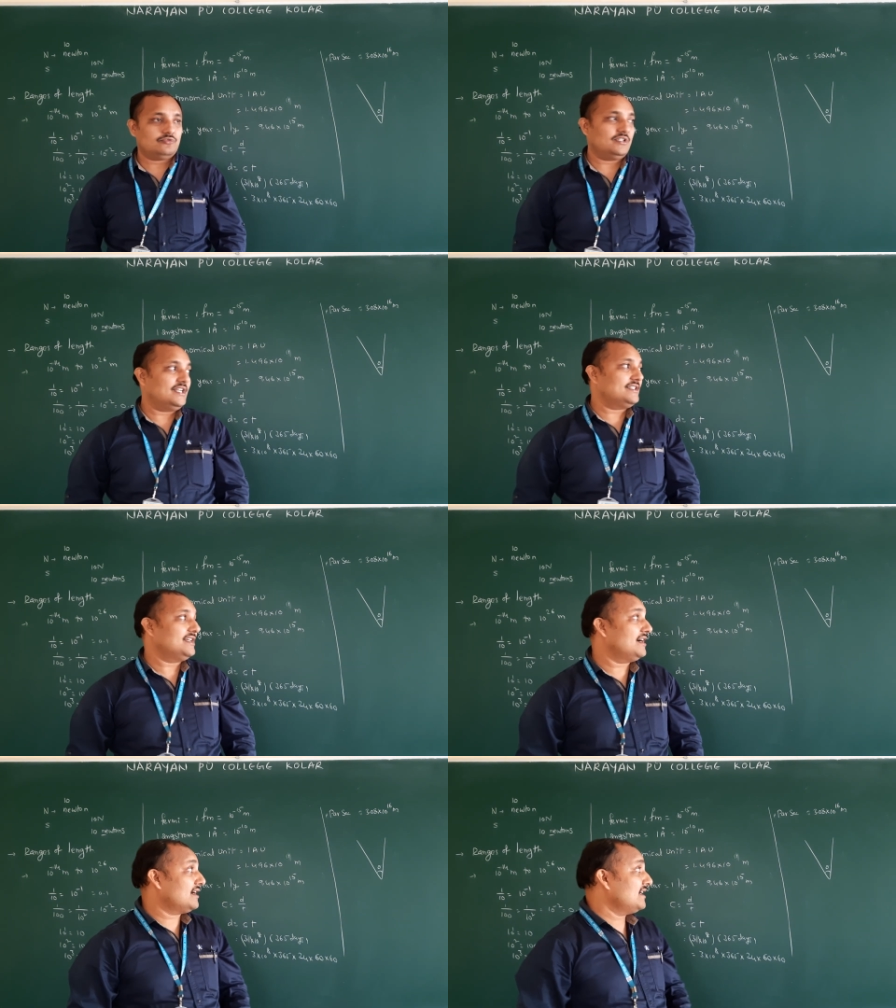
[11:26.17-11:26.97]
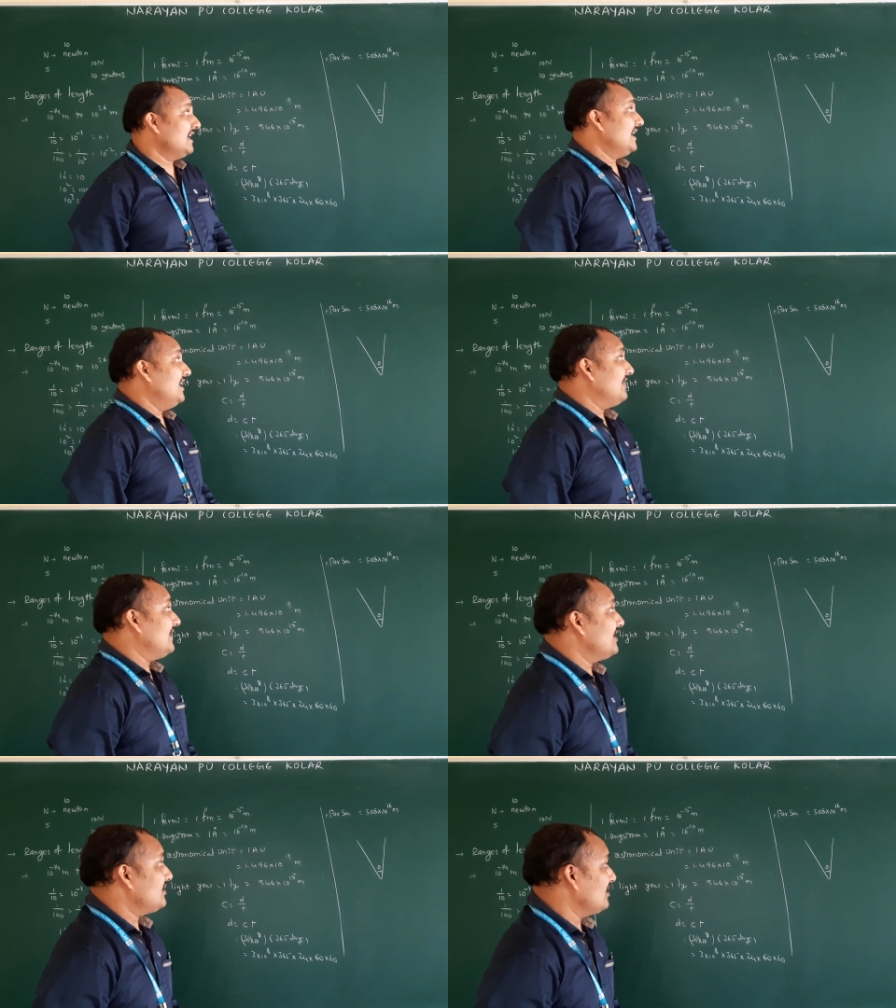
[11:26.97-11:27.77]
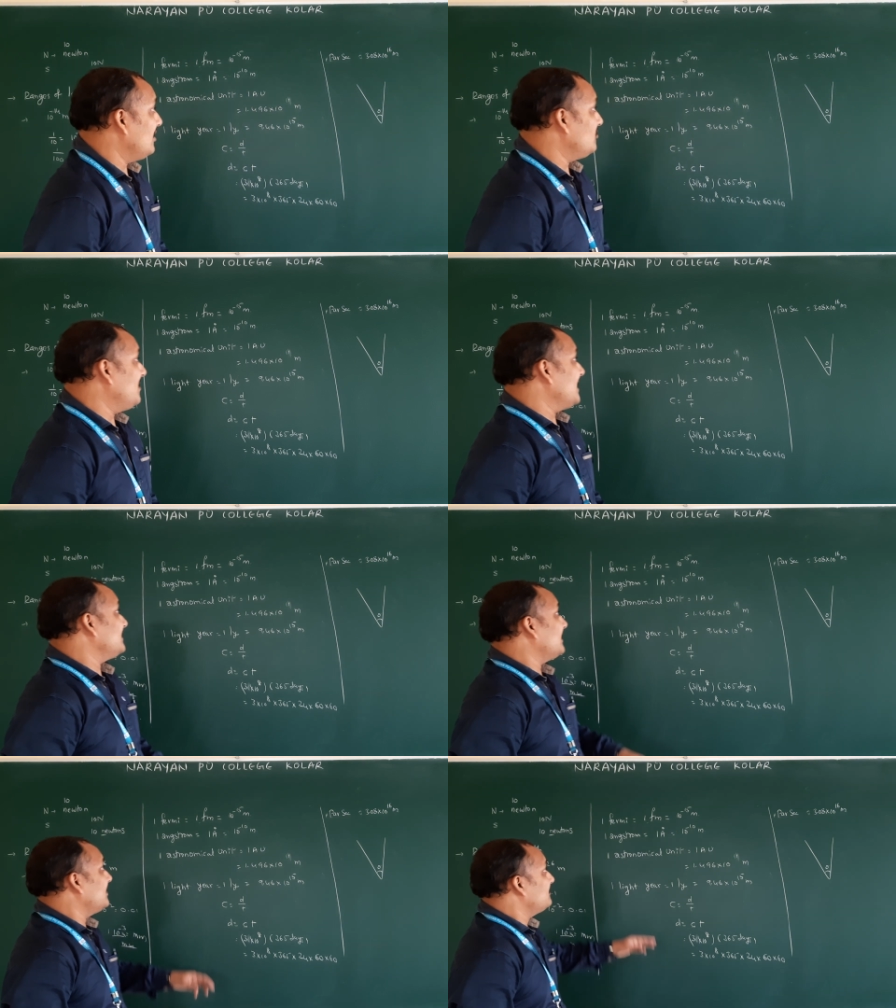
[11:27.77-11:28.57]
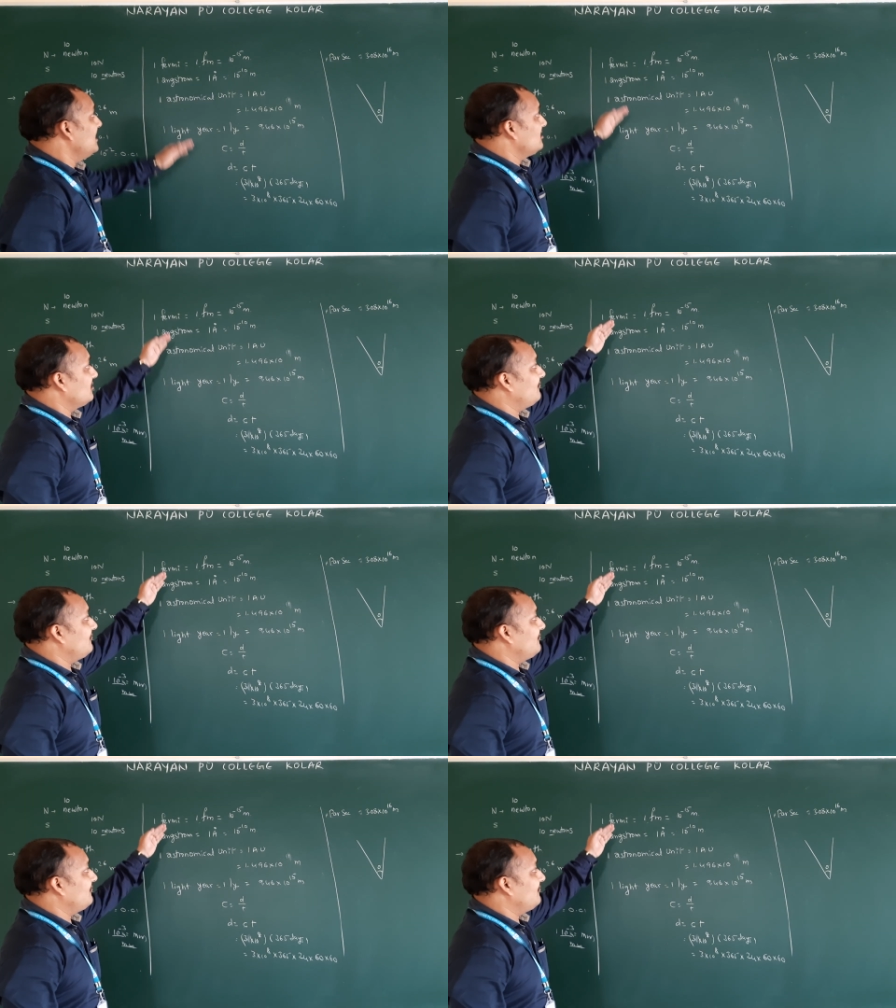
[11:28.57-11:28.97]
So that is the definition of parsecond.